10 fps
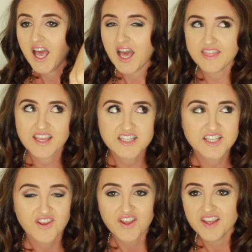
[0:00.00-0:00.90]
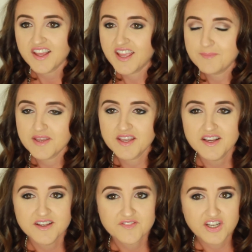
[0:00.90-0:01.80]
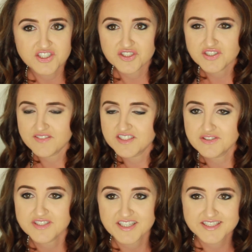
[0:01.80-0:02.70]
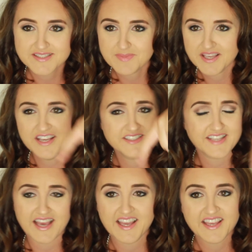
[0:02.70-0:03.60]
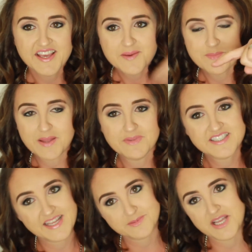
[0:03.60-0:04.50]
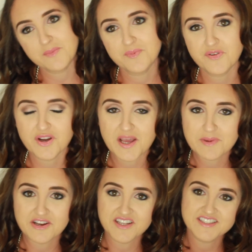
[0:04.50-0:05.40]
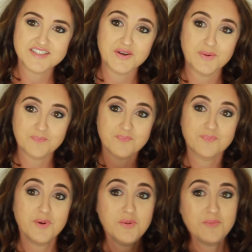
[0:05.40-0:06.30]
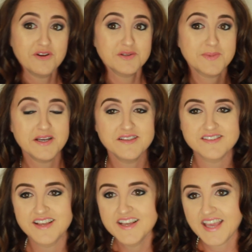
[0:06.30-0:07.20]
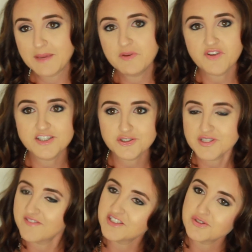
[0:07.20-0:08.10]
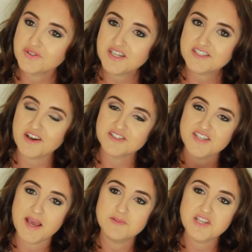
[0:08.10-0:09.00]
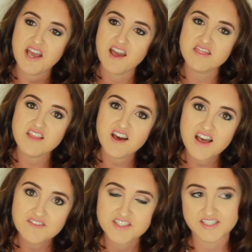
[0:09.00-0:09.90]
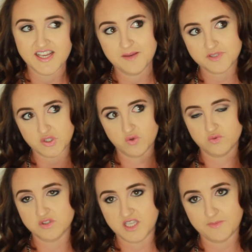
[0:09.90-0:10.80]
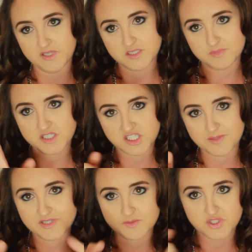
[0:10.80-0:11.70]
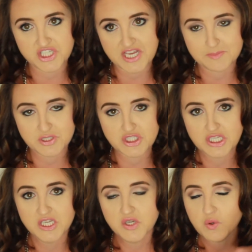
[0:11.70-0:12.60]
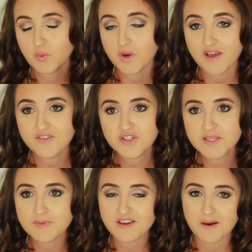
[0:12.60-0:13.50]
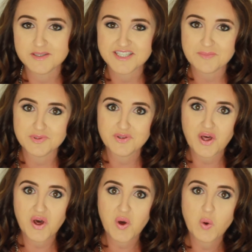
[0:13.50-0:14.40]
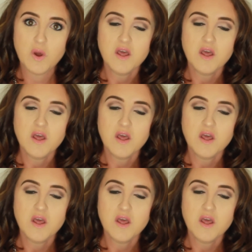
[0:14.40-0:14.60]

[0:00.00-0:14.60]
I think it's Amy Fraser 726, because I made my Snapchat before I got married. So boom, there's my Amy Fraser 726 on Snapchat. I love to snap, so just send me some snaps or whatever. Leave me a comment down below.